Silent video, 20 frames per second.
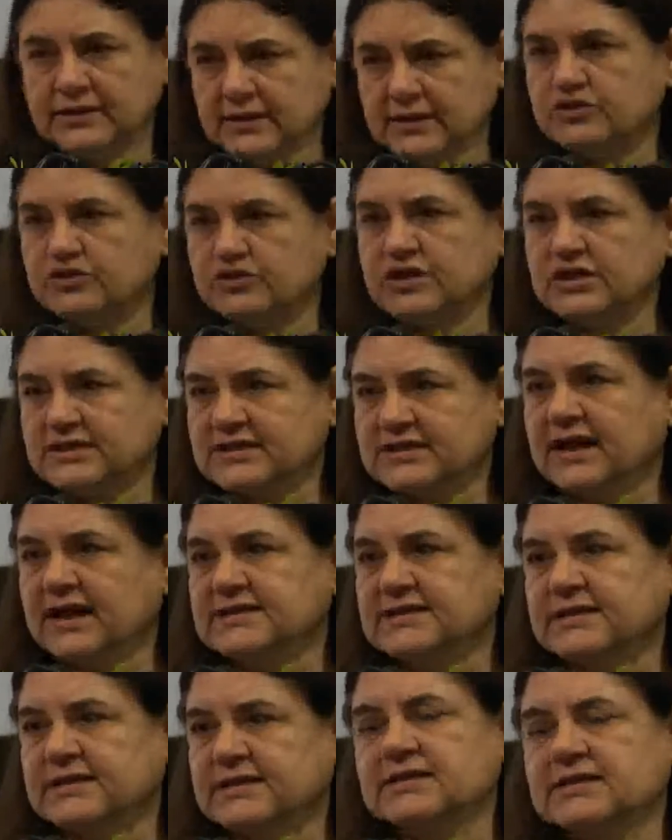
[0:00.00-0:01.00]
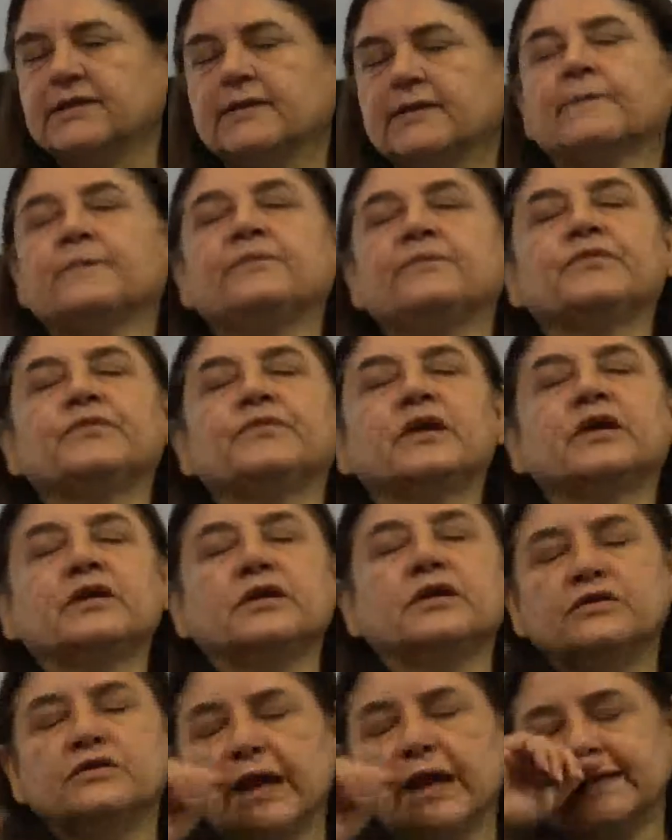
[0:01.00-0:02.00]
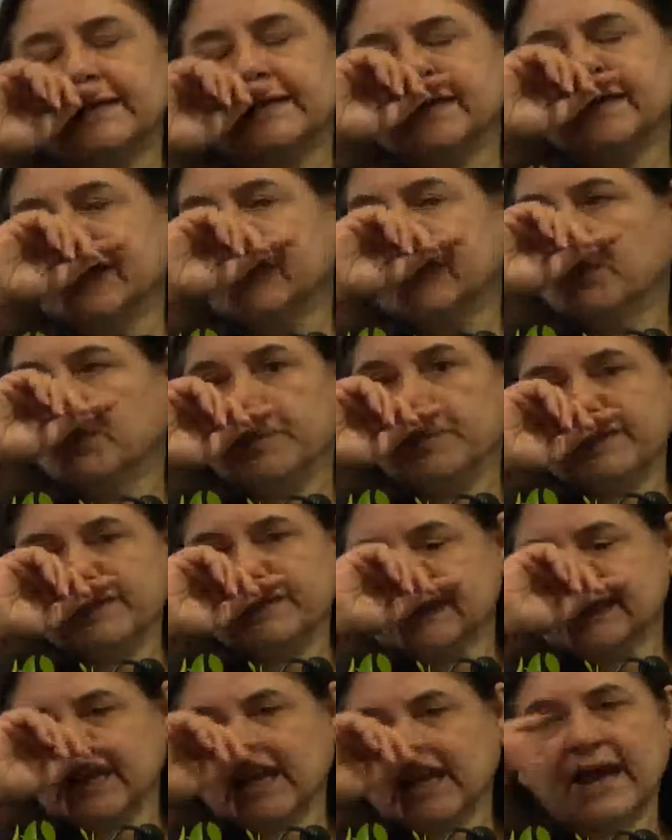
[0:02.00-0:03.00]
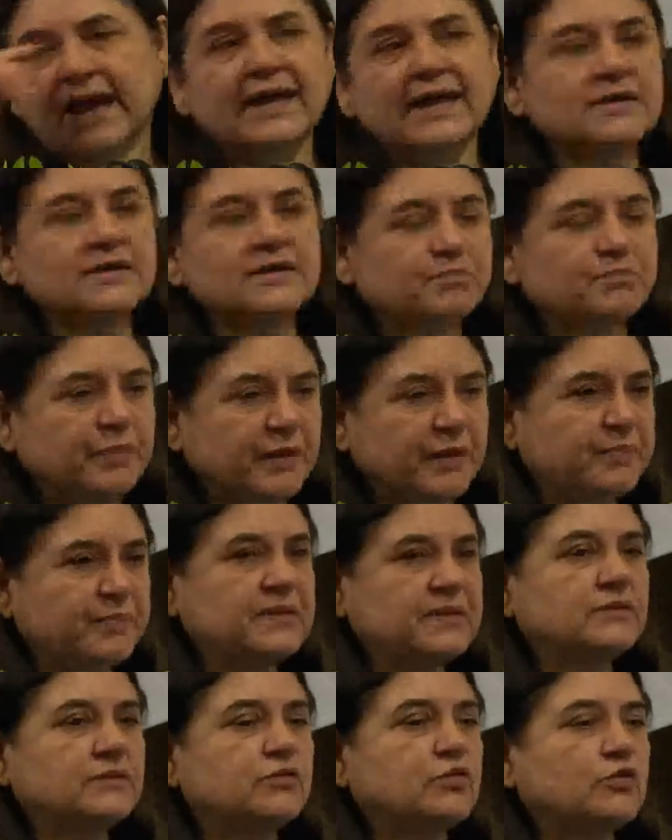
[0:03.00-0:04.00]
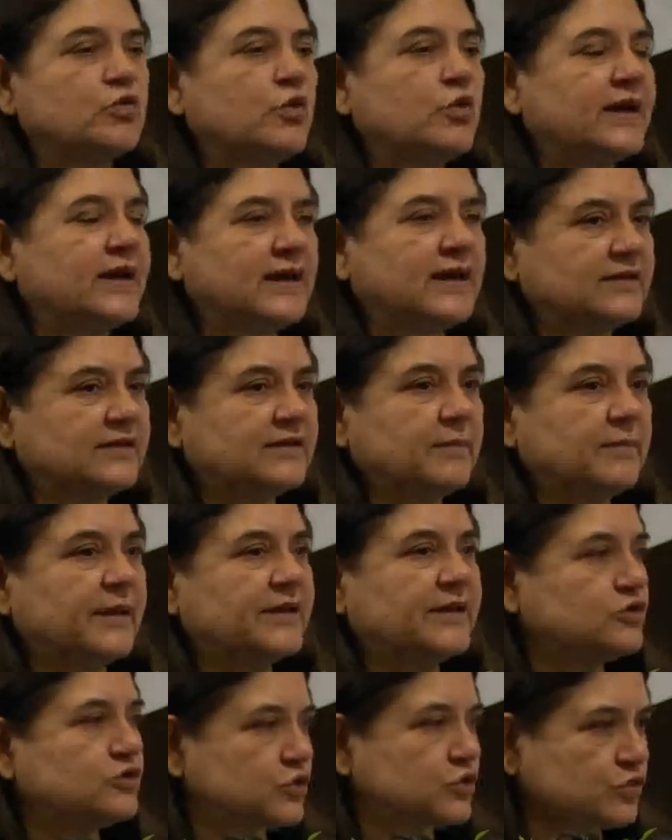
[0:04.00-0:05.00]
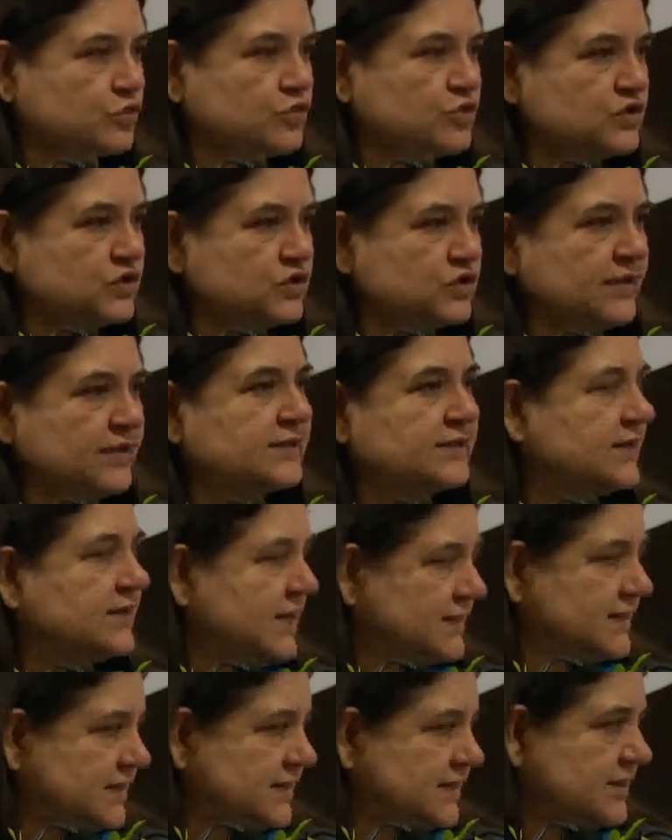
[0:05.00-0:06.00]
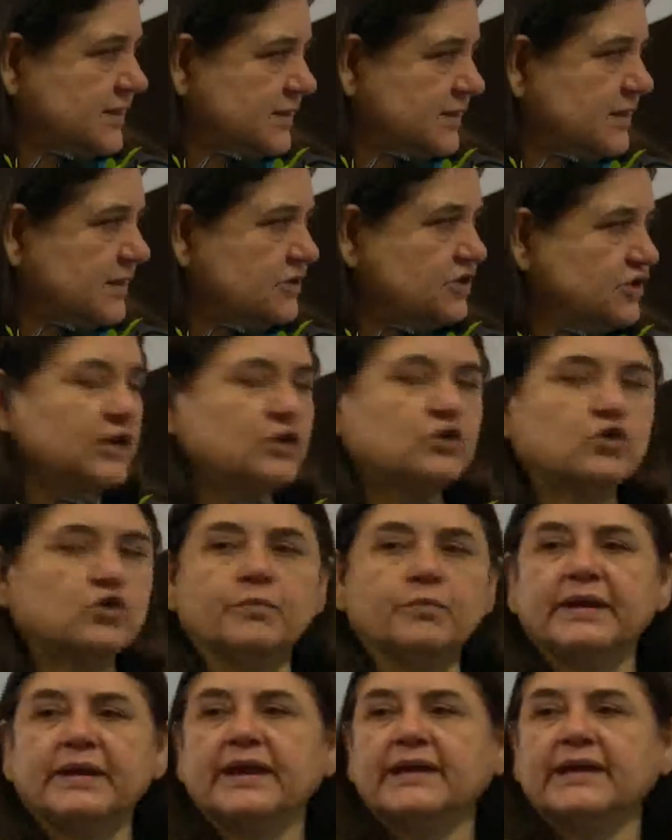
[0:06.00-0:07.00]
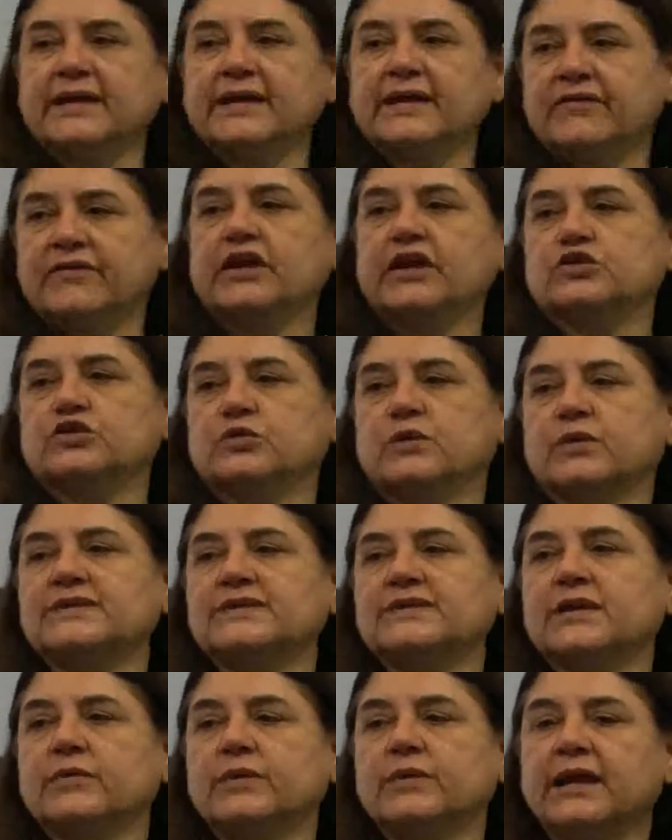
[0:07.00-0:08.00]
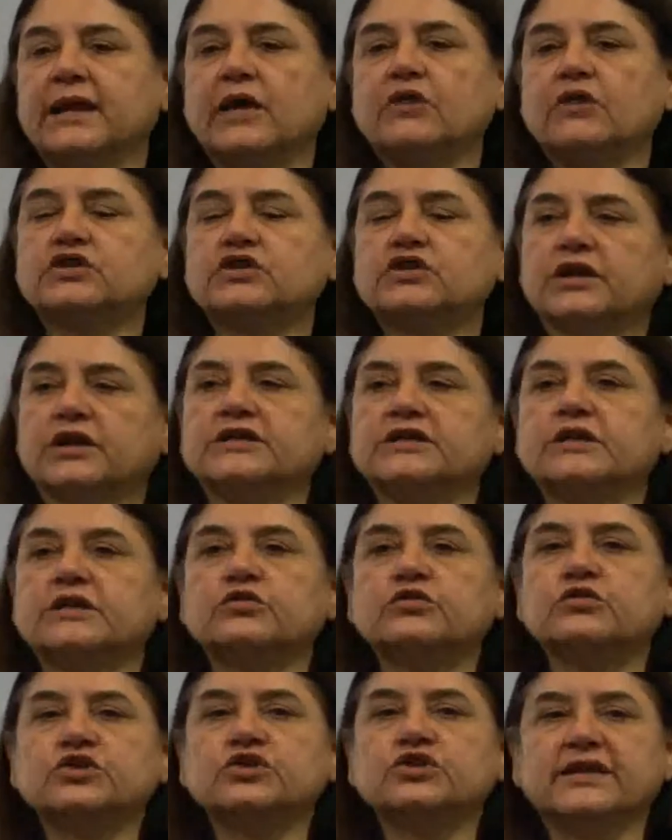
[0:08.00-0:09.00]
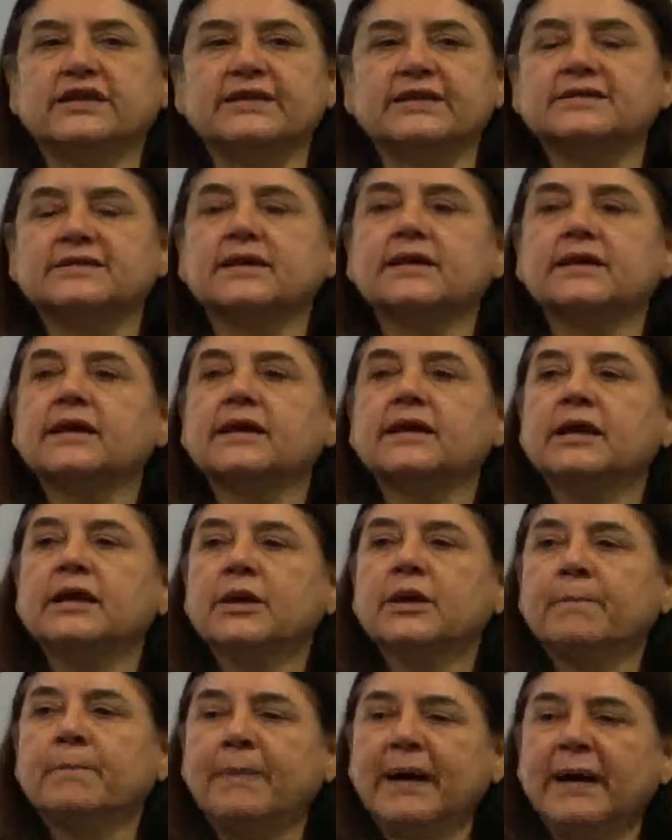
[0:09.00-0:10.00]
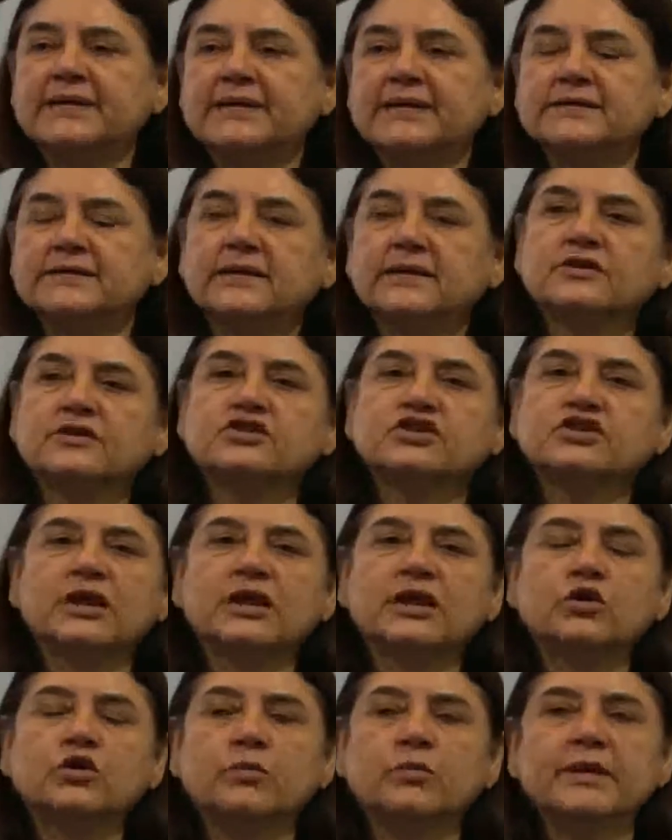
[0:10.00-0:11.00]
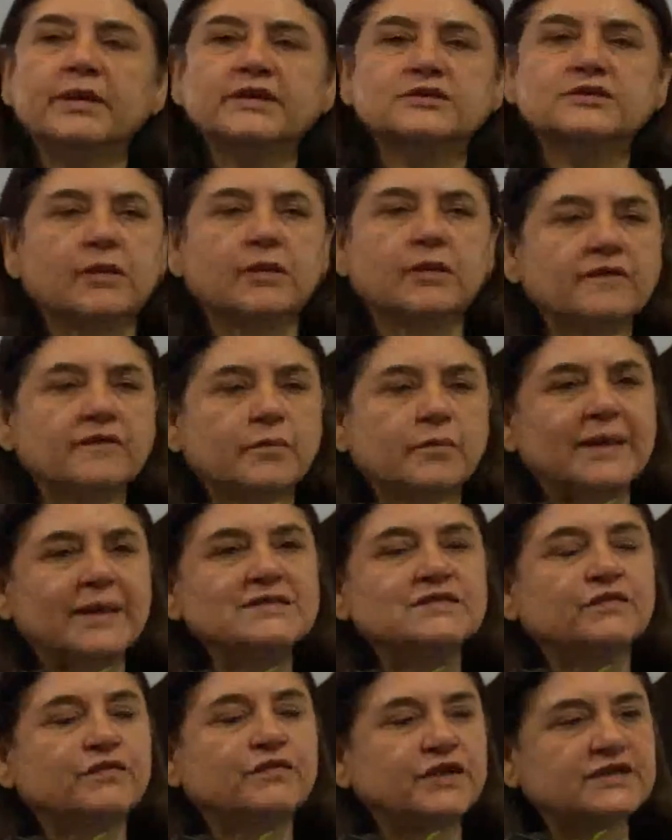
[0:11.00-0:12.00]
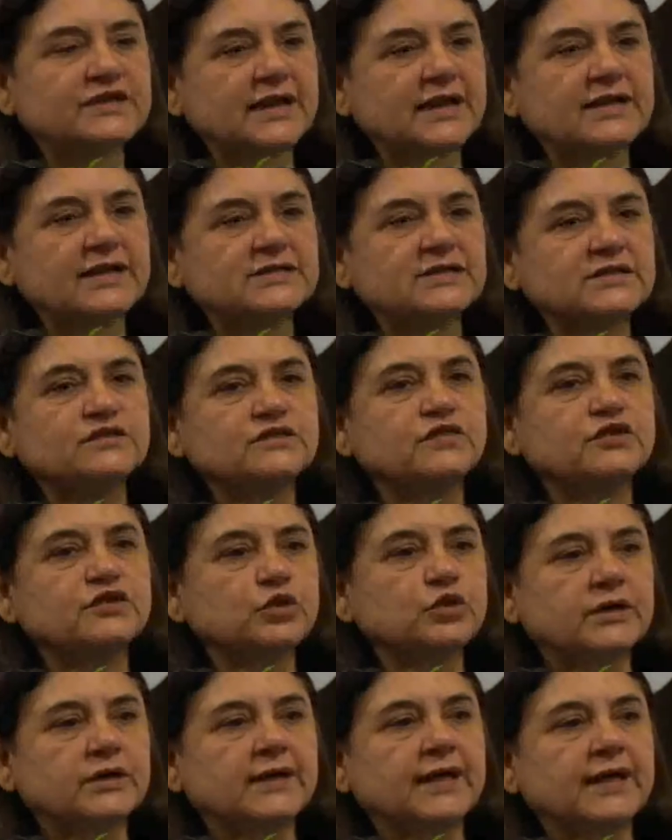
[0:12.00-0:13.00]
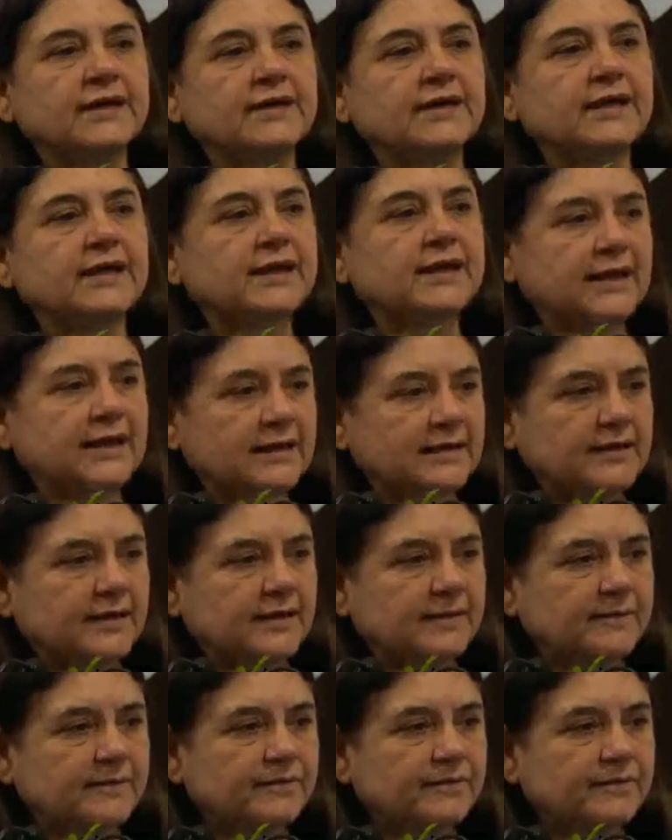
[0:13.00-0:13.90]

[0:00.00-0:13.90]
just cut it at 10 rupees. And people who had nothing better to do started cutting jalkumbhi and giving it to us, and we now turn it into chatais. But jalkumbhi is one of the best fertilizers for sugarcane in India.